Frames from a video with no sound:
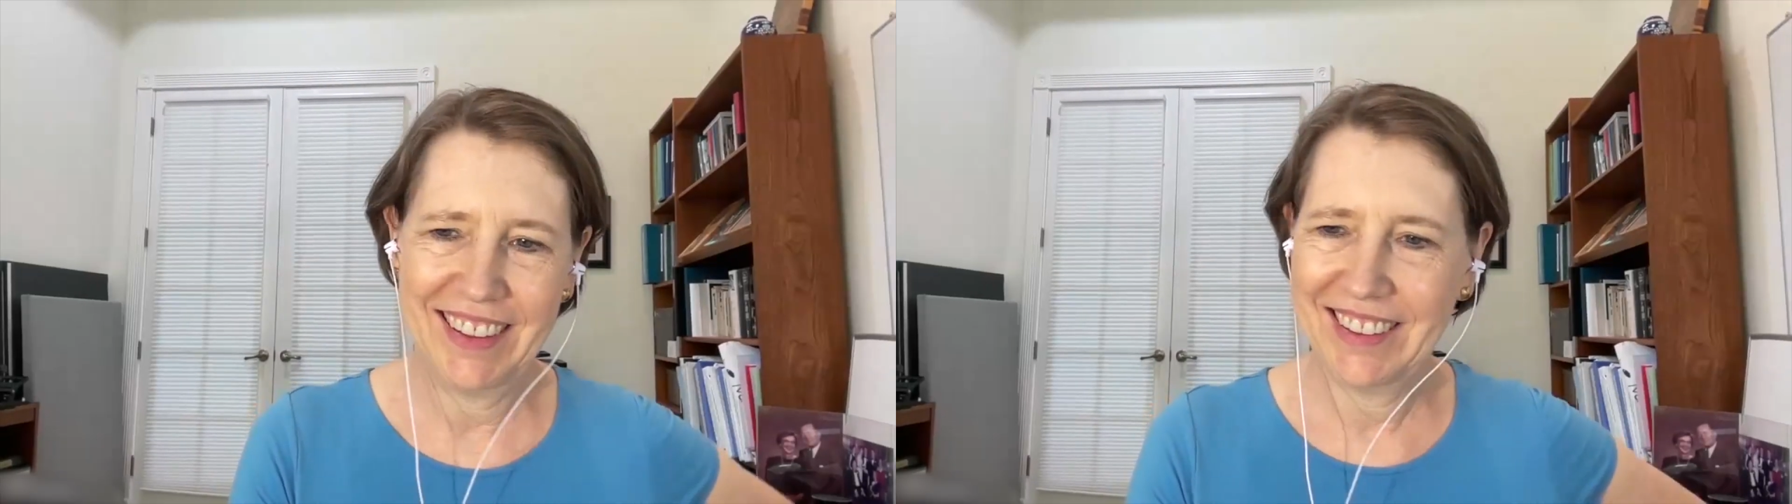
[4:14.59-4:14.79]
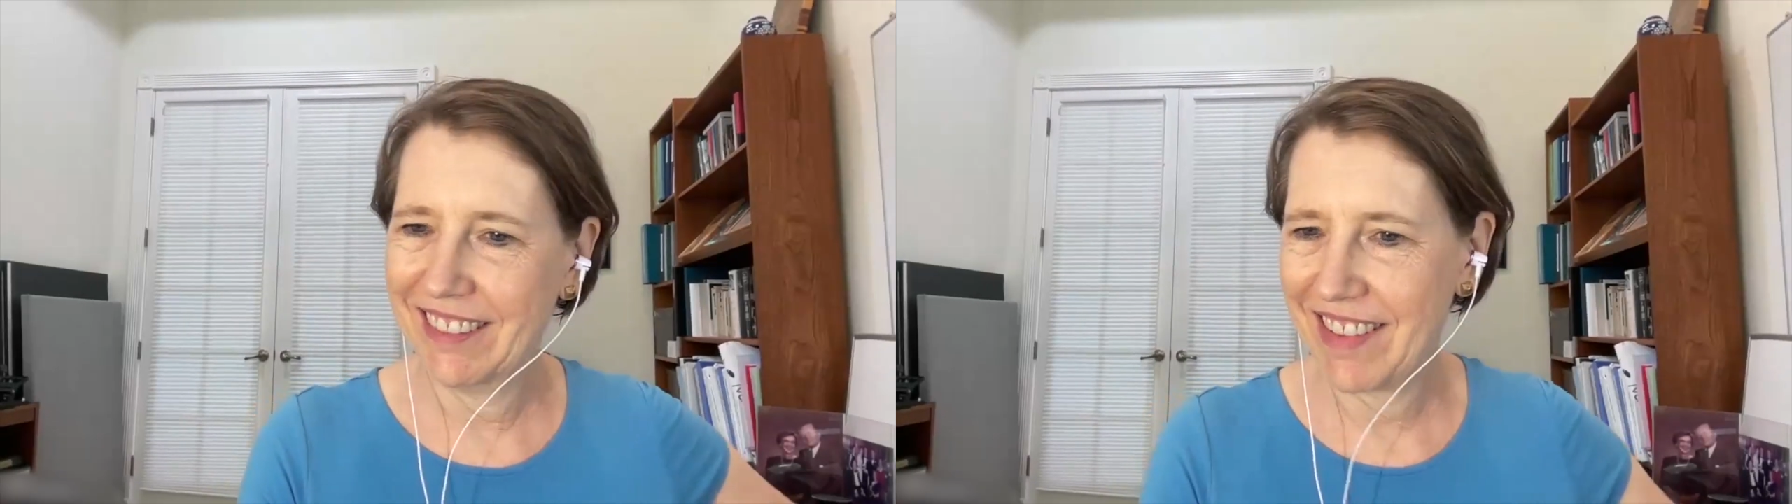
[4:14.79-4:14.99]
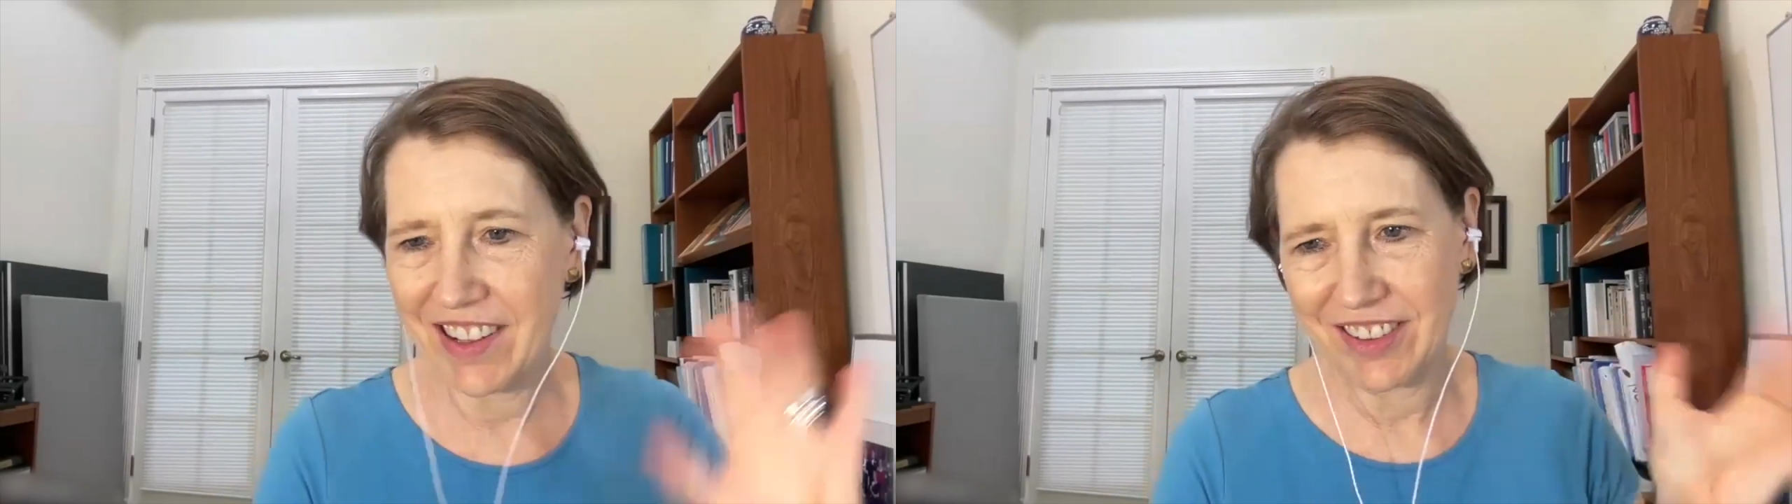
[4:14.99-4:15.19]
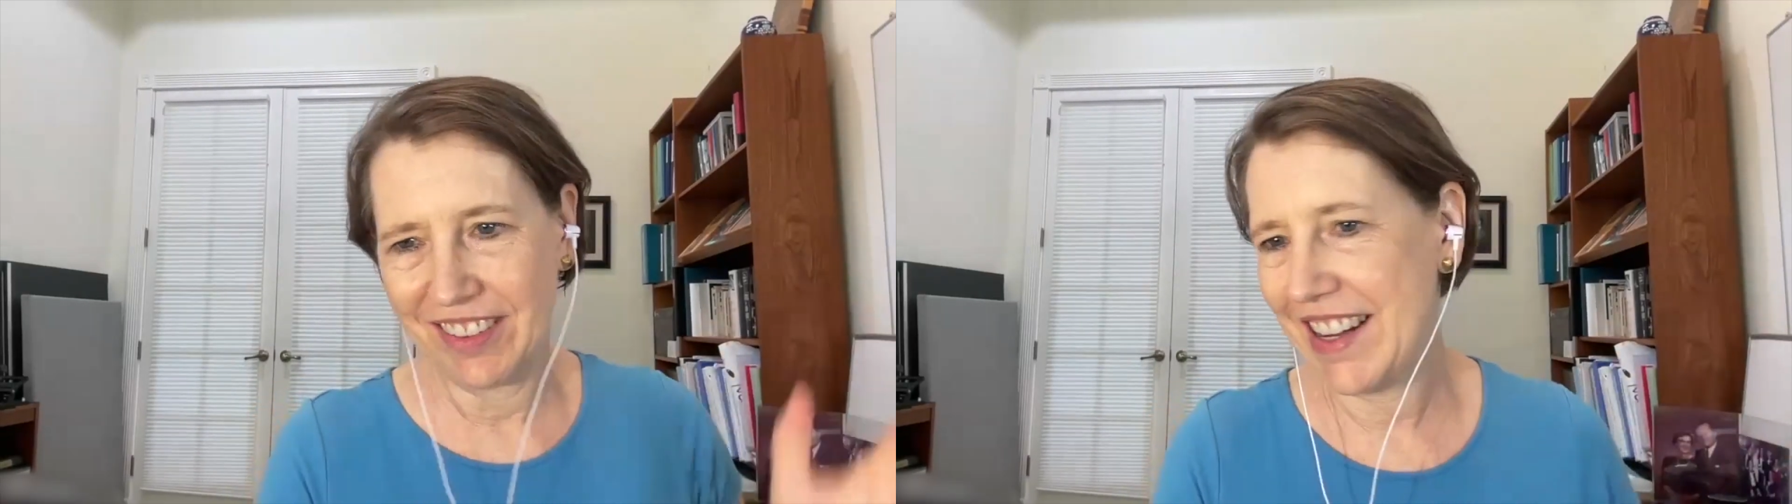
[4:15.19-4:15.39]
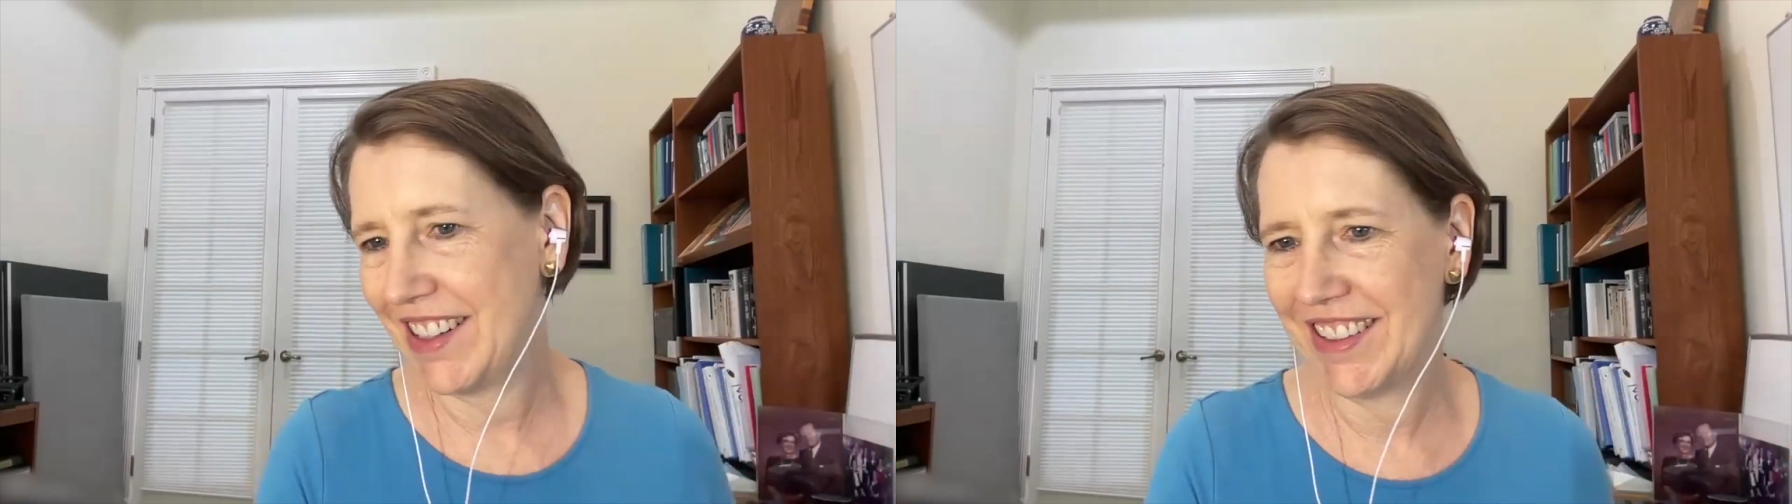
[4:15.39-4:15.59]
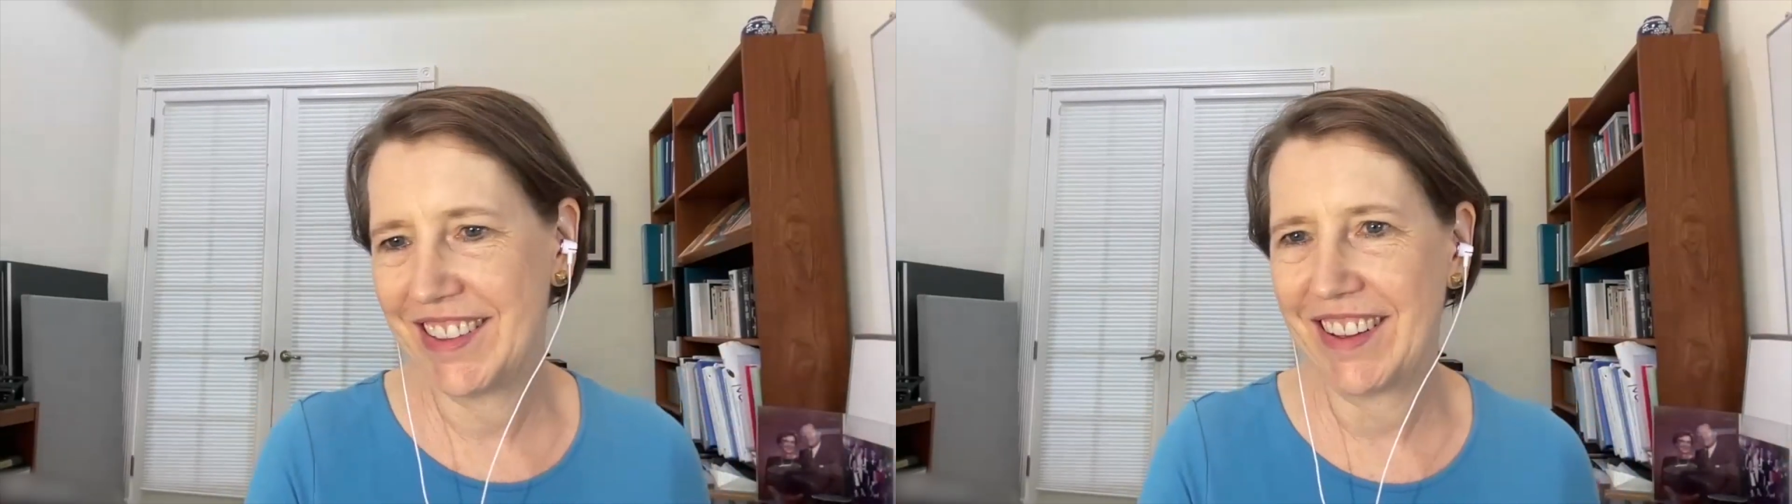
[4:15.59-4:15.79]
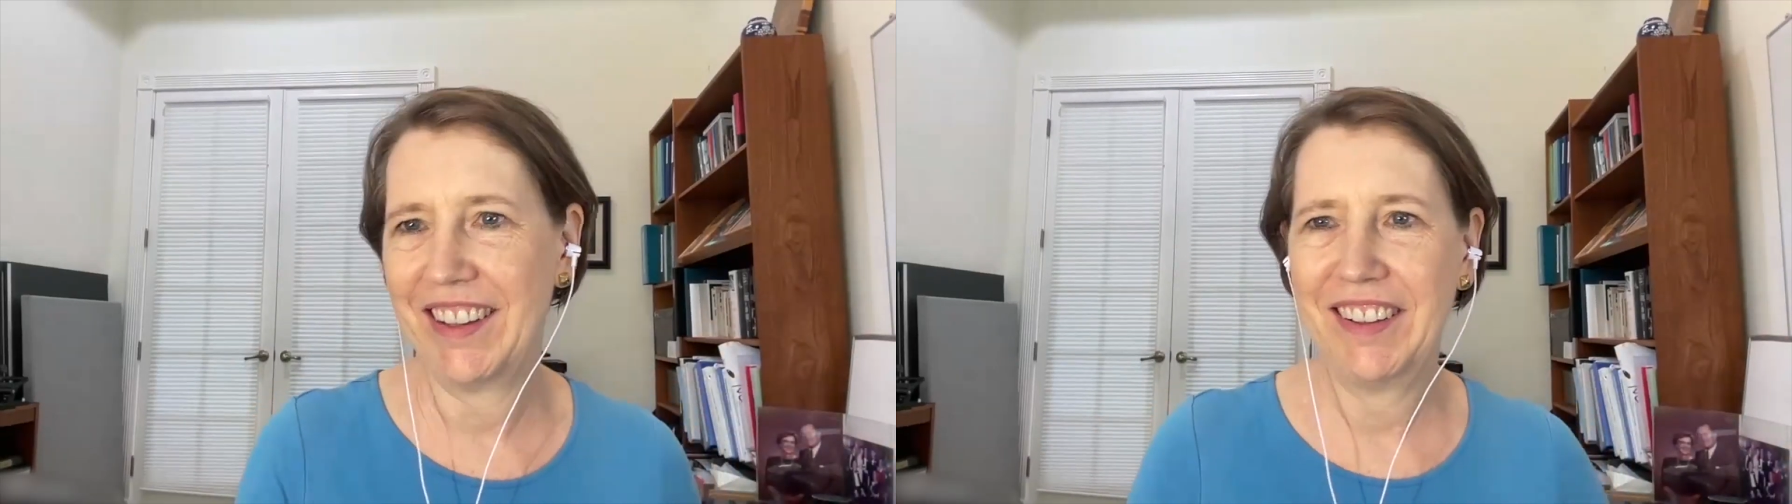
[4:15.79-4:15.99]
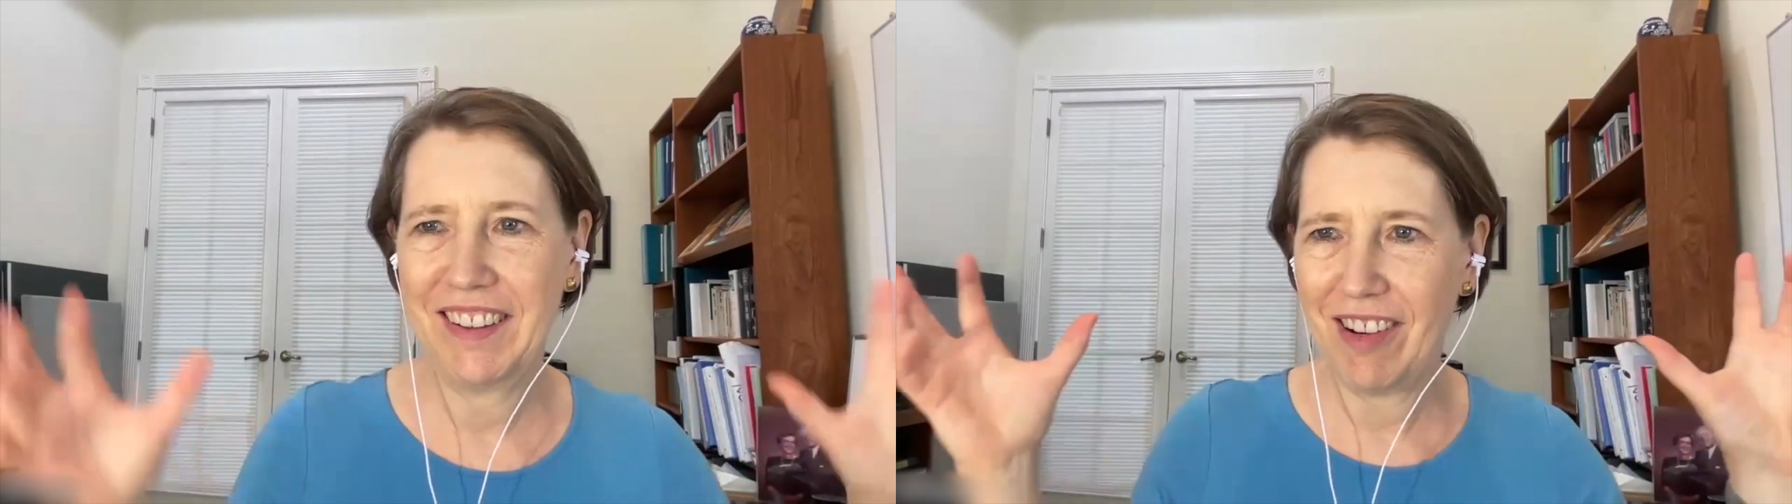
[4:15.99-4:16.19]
Congratulations on